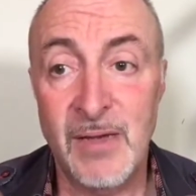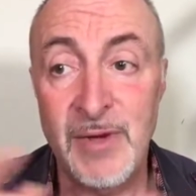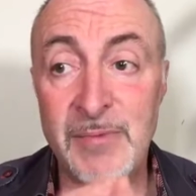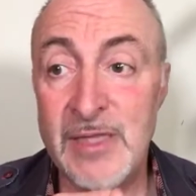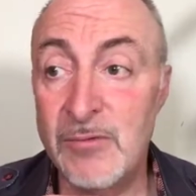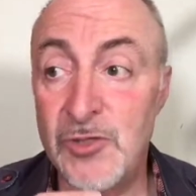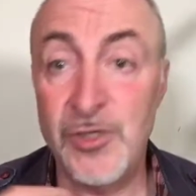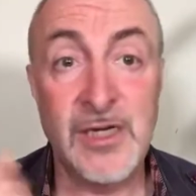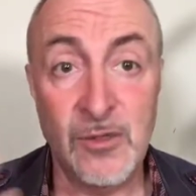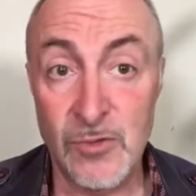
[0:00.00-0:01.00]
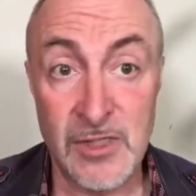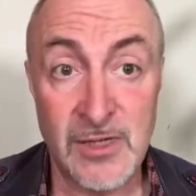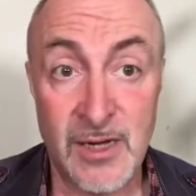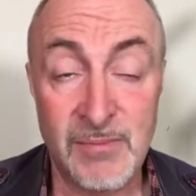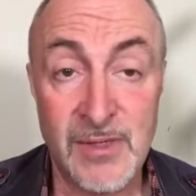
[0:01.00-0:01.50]
Maybe they were drinking all the
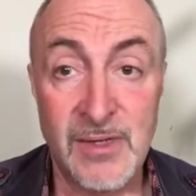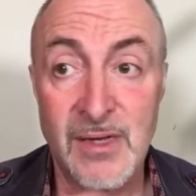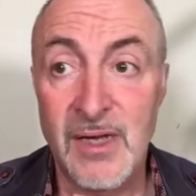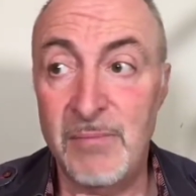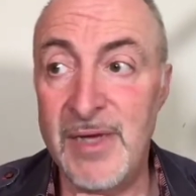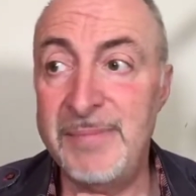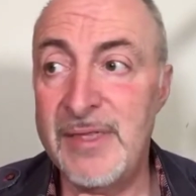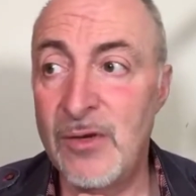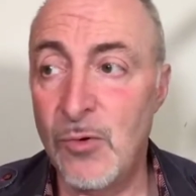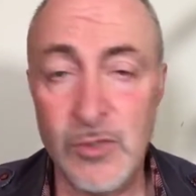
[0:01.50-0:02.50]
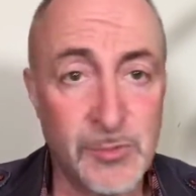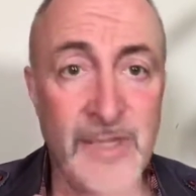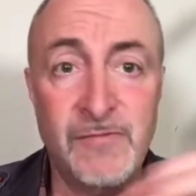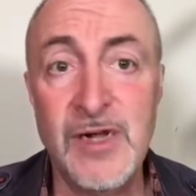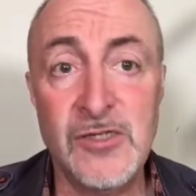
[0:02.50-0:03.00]
time. Maybe they were always with
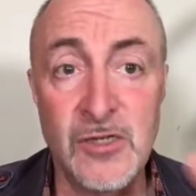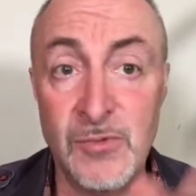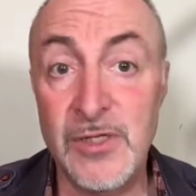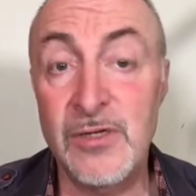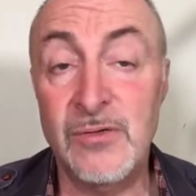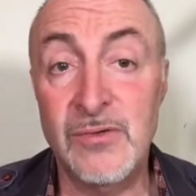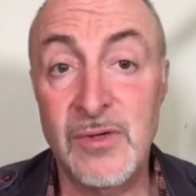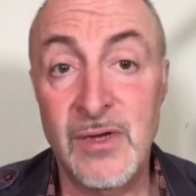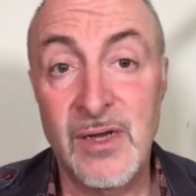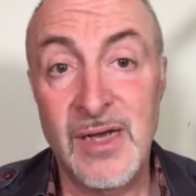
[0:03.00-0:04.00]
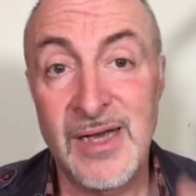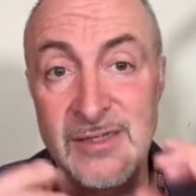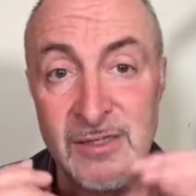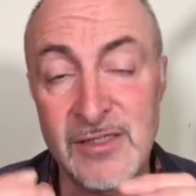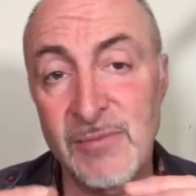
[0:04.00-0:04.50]
their friends and not with you.
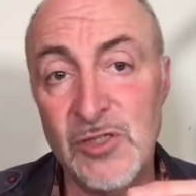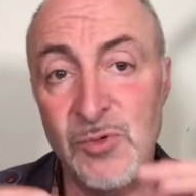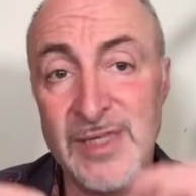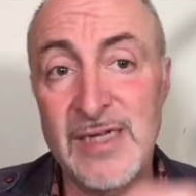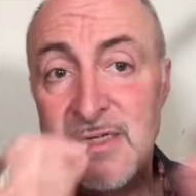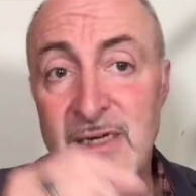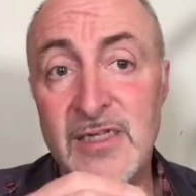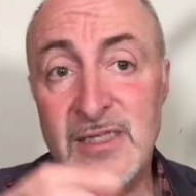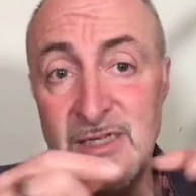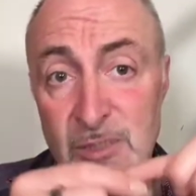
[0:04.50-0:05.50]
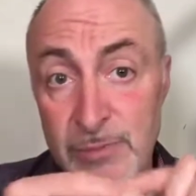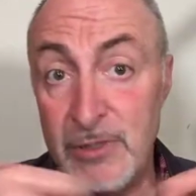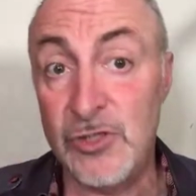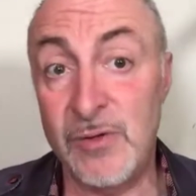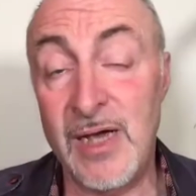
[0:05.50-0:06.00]
It's not so much what they did, it's the
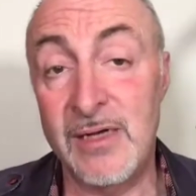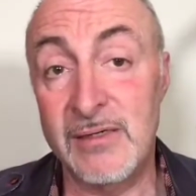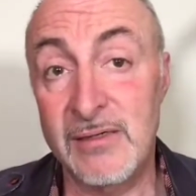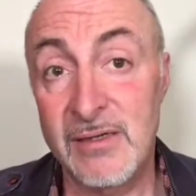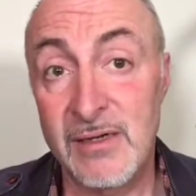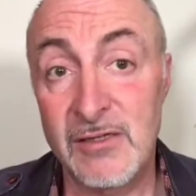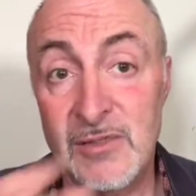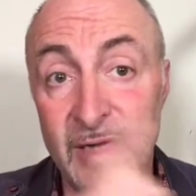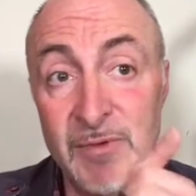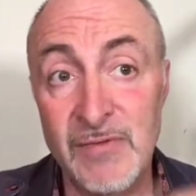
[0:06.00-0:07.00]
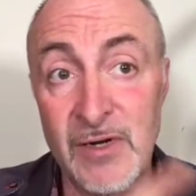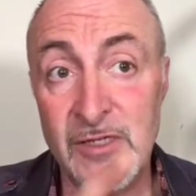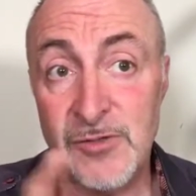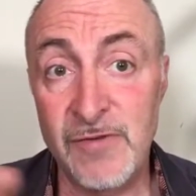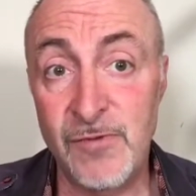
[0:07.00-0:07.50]
experience you had. So maybe with the
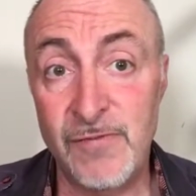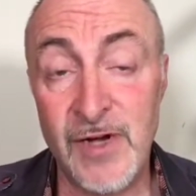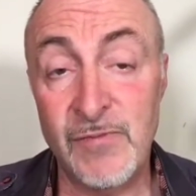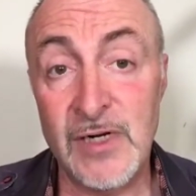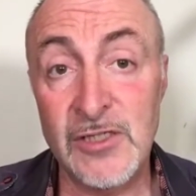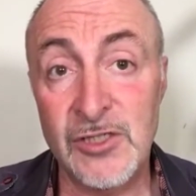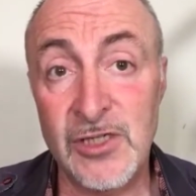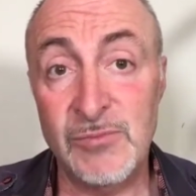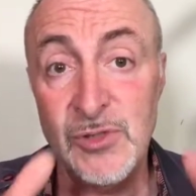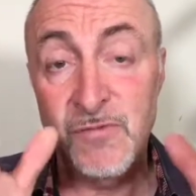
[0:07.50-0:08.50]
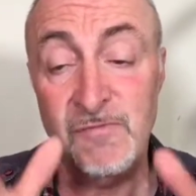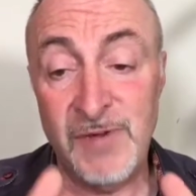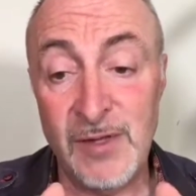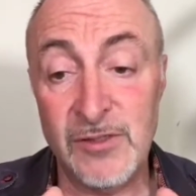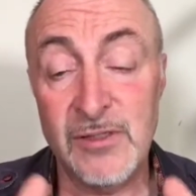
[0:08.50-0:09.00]
last 3, 4, 5 relationships you
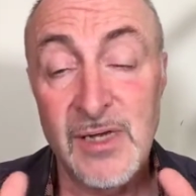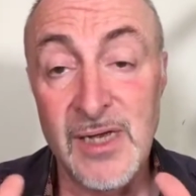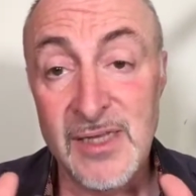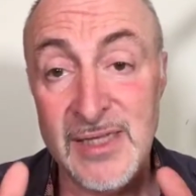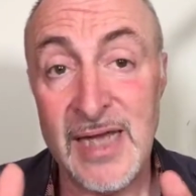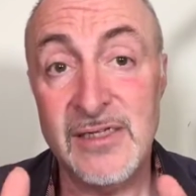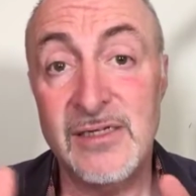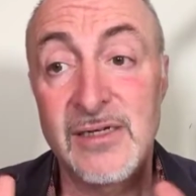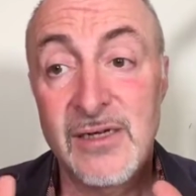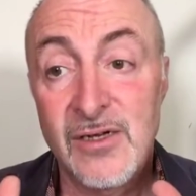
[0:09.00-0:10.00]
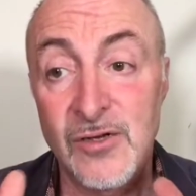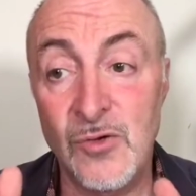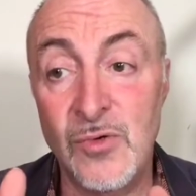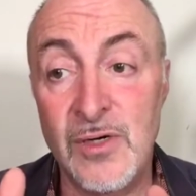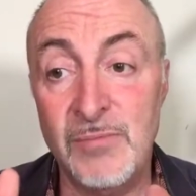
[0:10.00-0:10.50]
felt that
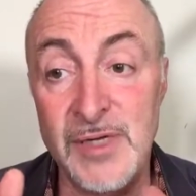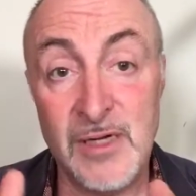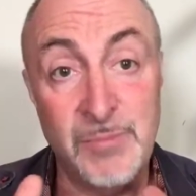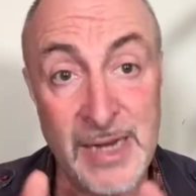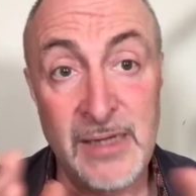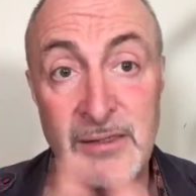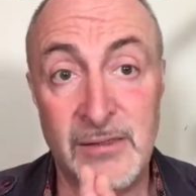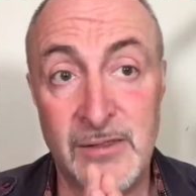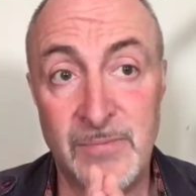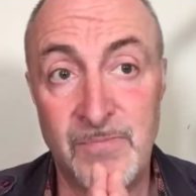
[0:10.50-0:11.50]
you were being abandoned.